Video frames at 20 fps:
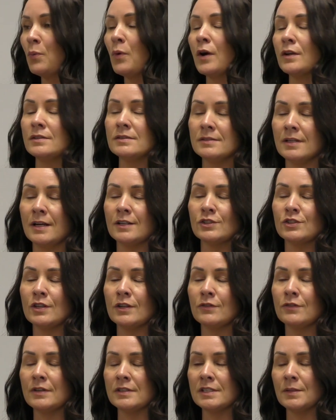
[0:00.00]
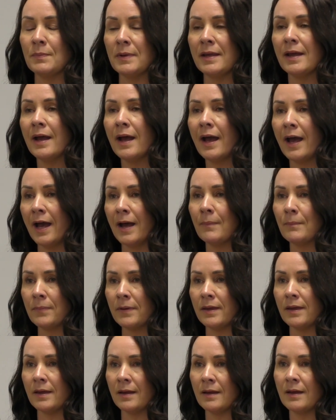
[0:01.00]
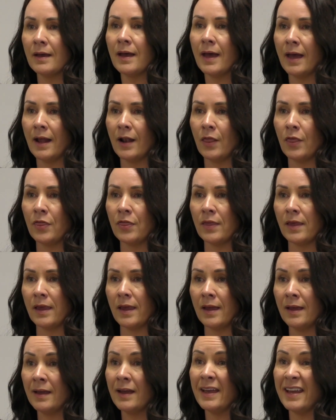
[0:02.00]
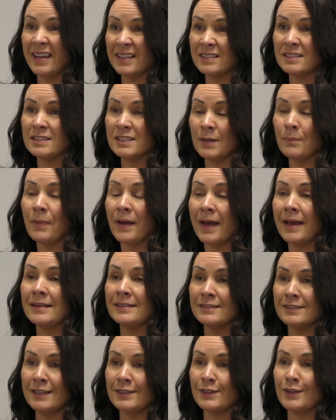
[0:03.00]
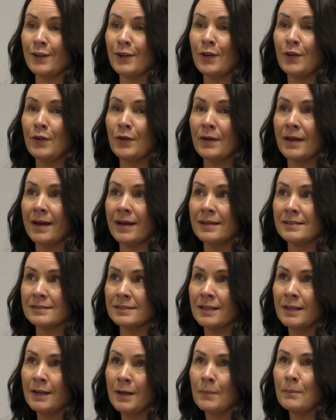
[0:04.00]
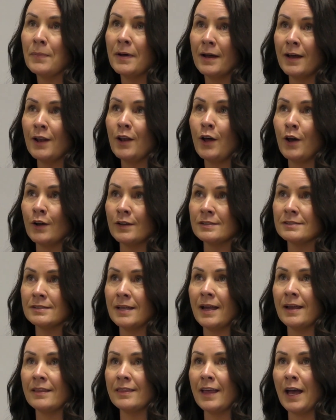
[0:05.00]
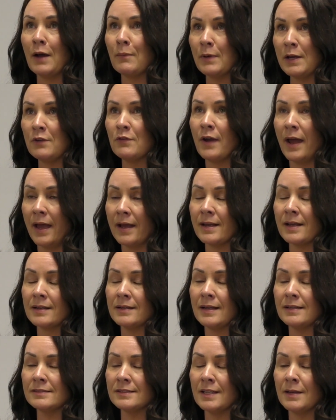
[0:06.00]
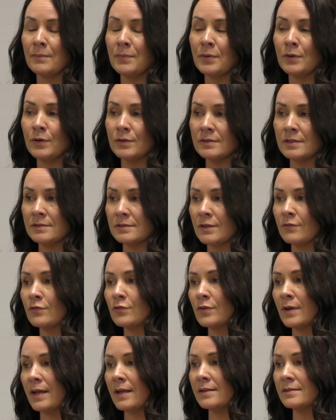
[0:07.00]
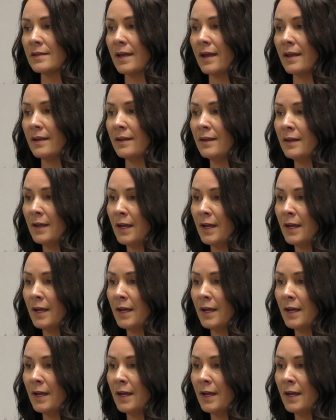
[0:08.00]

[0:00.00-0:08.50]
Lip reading: want our children to be happy, healthy, independent learners, but alongside that, we recognise the importance of reading,